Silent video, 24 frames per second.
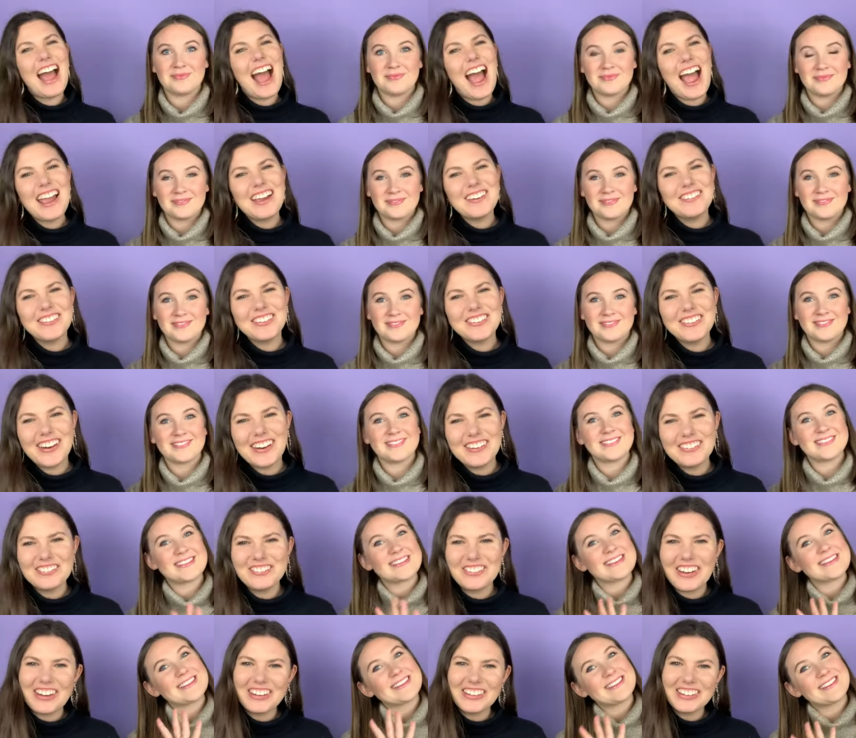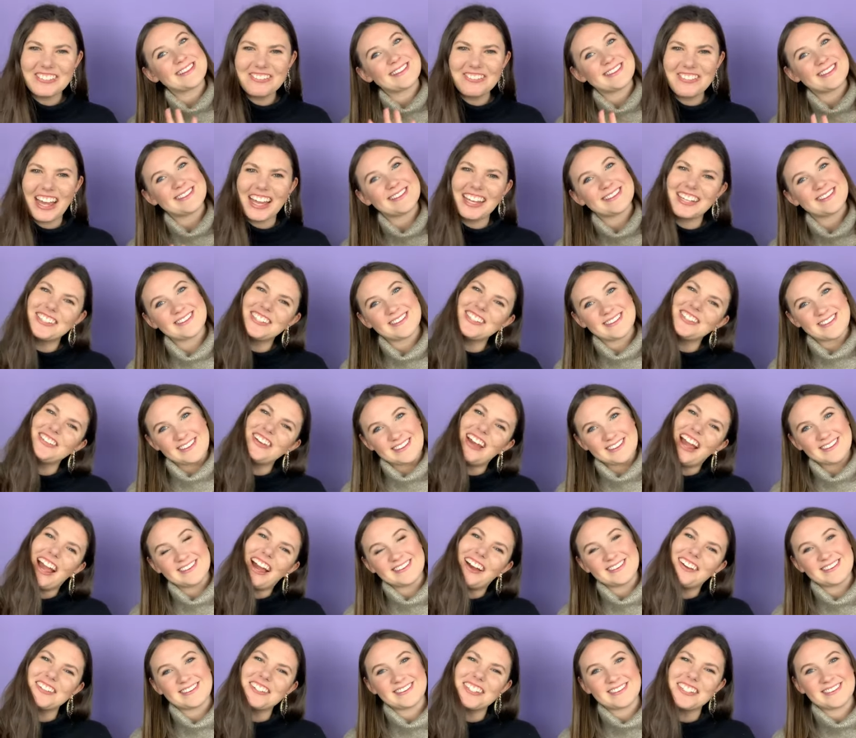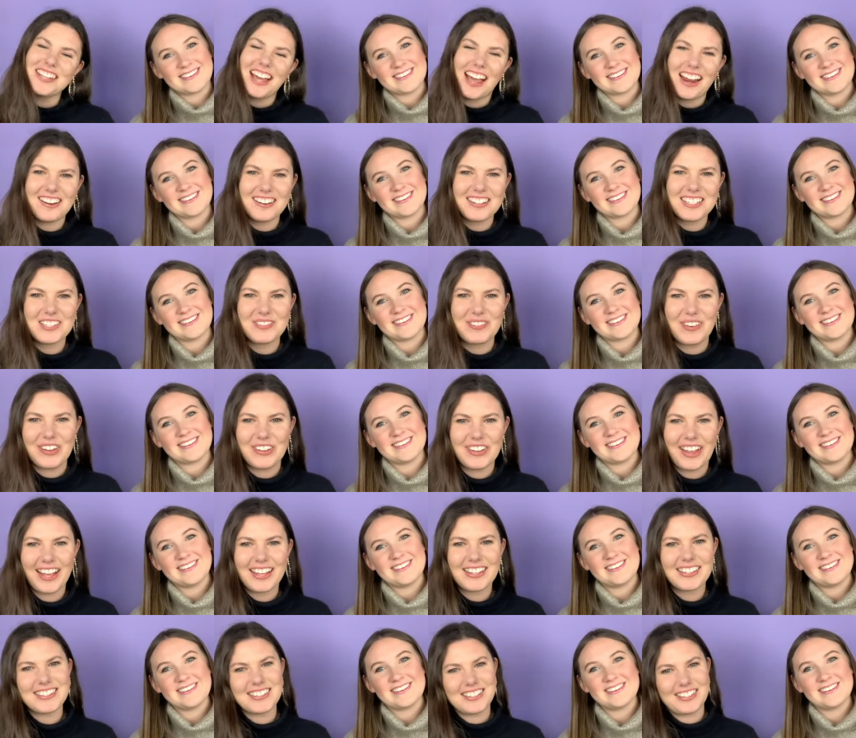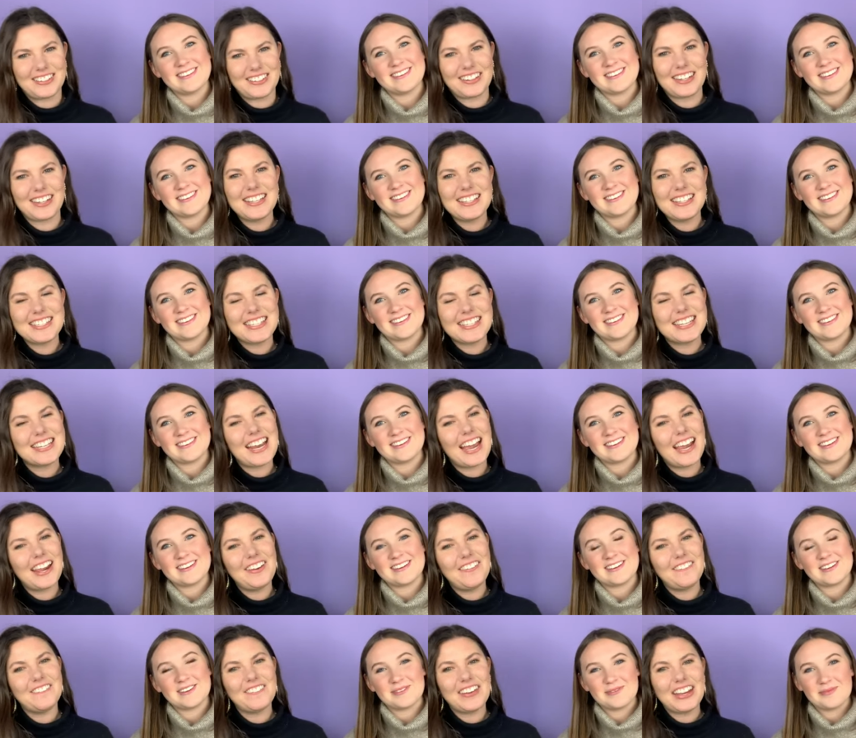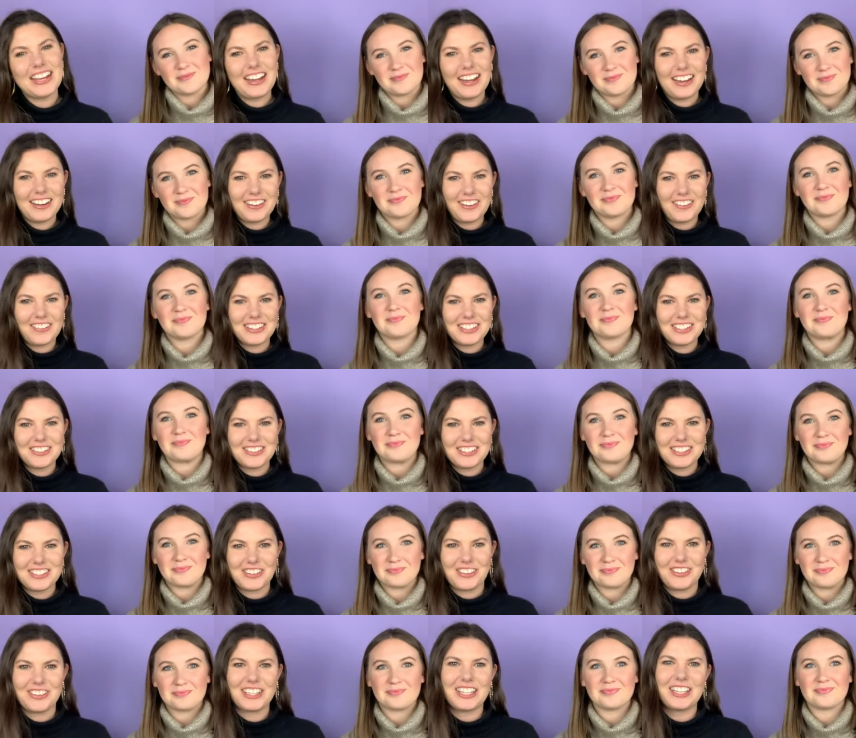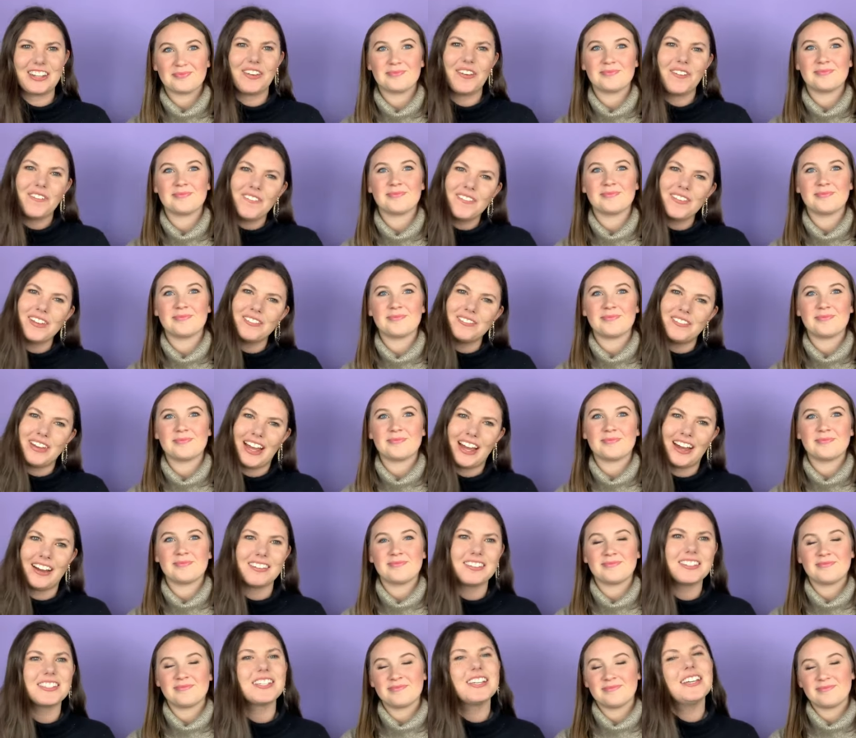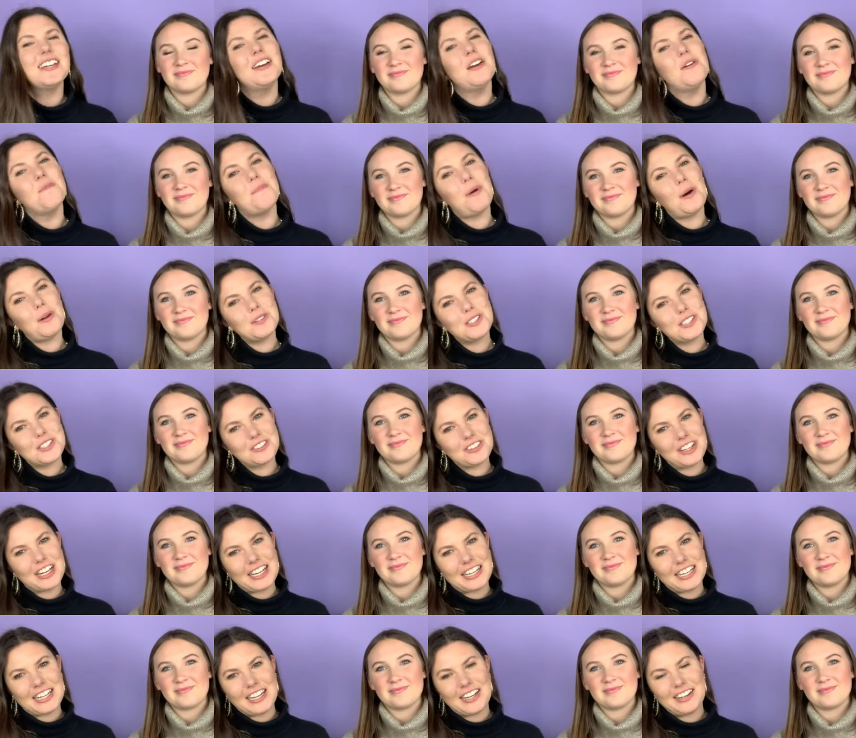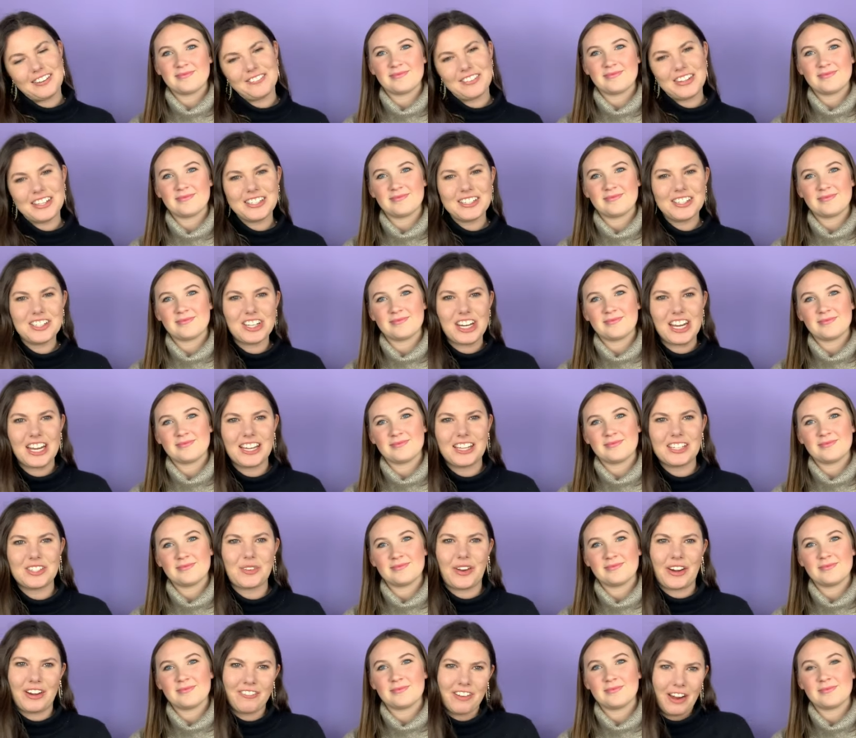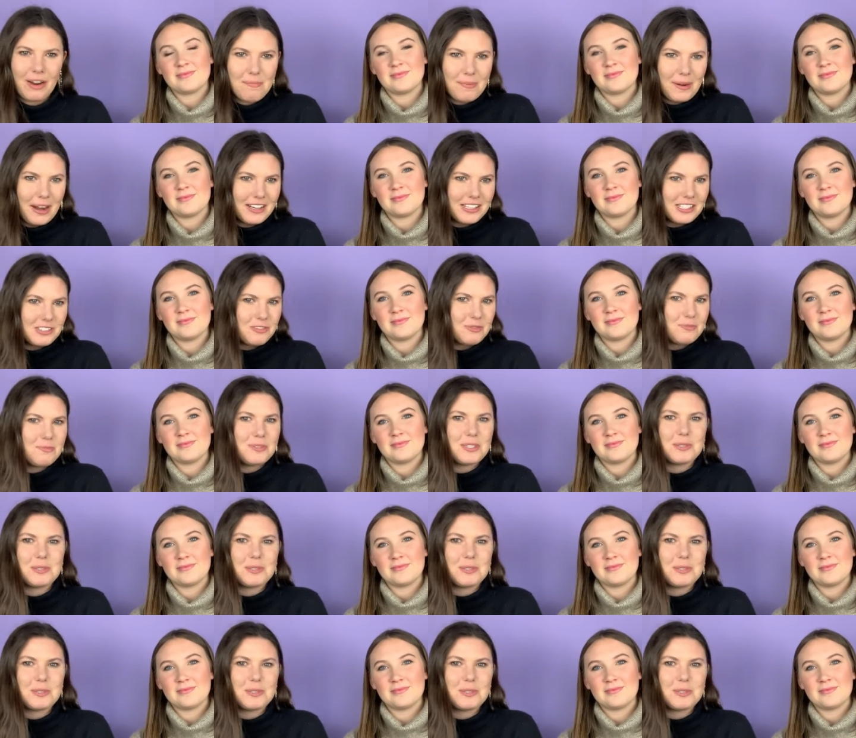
Speaker 1: Hi everyone, welcome back to our Designer Spotlight series. Today we are going to be talking all about Baltarini, which is one of our brands from